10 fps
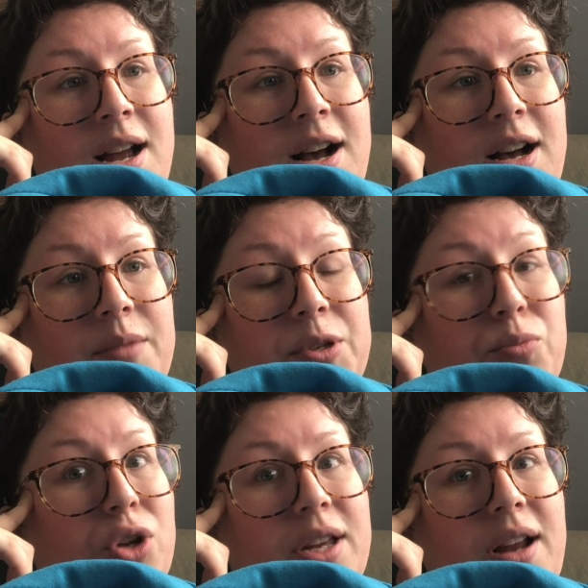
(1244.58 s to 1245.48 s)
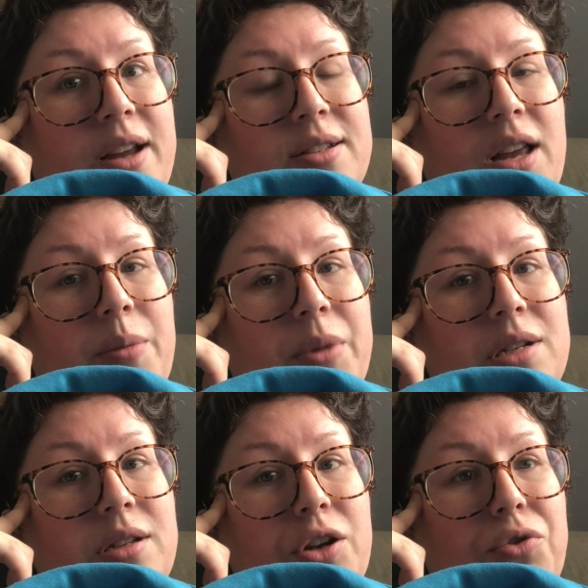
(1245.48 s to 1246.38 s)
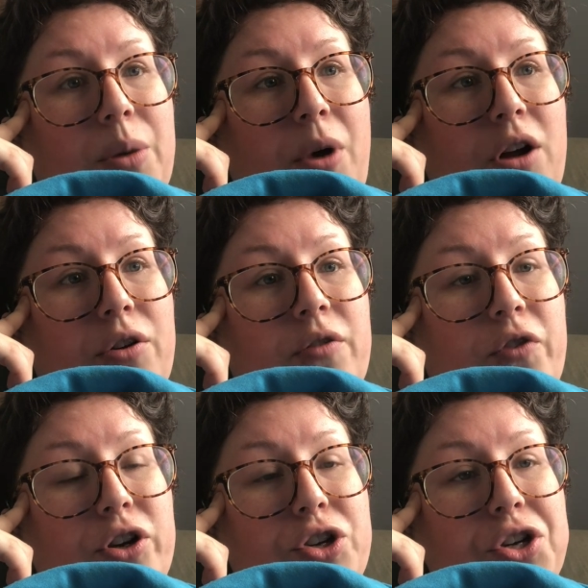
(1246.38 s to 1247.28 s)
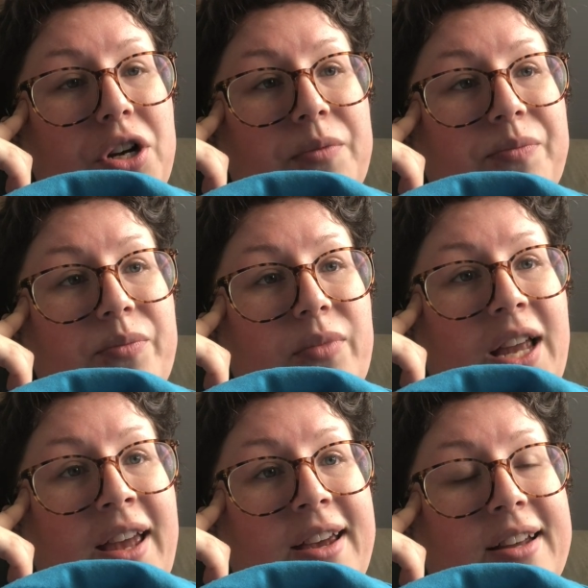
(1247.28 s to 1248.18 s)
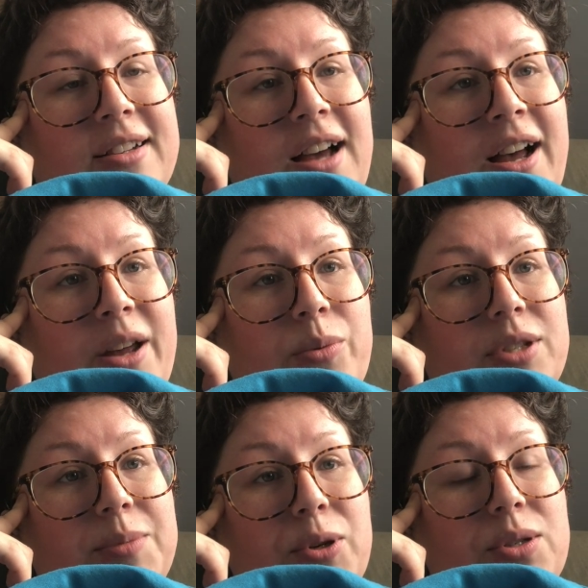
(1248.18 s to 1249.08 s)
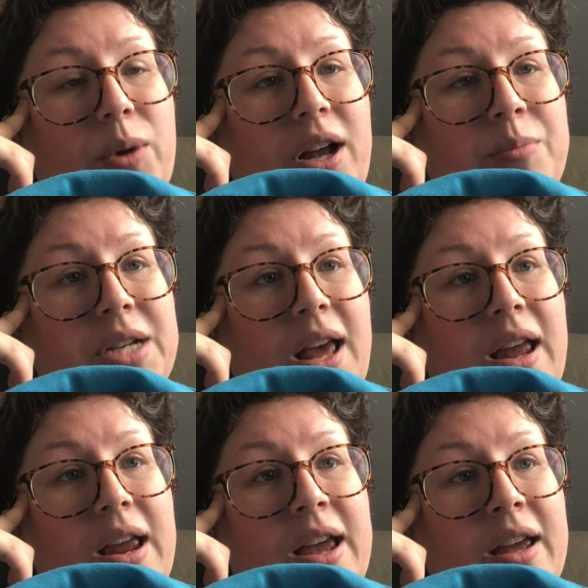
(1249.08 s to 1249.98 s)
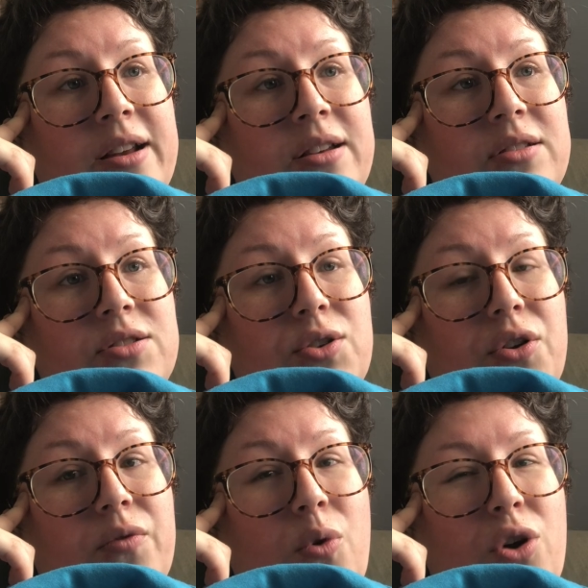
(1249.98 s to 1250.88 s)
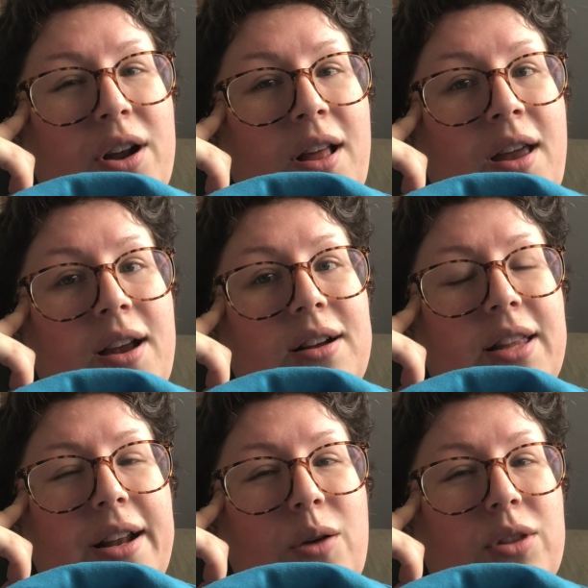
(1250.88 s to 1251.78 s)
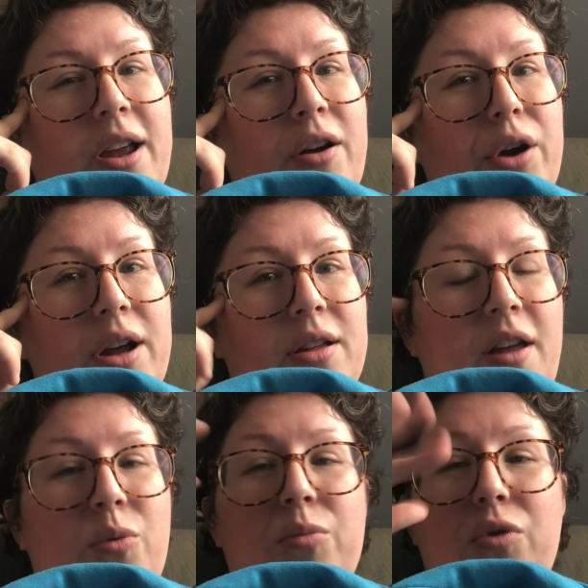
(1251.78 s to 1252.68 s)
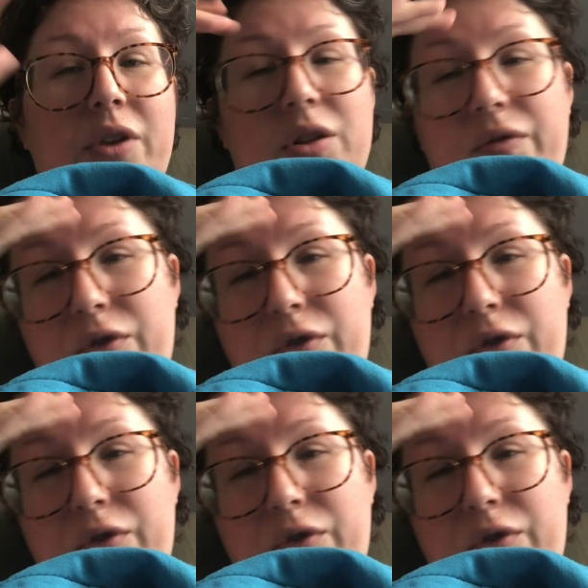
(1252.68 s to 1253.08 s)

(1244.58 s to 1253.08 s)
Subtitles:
Some really nice, like, mid-century modern furniture. And I was supposed to wake up today and sort of organize, like, clean out the area that we're moving the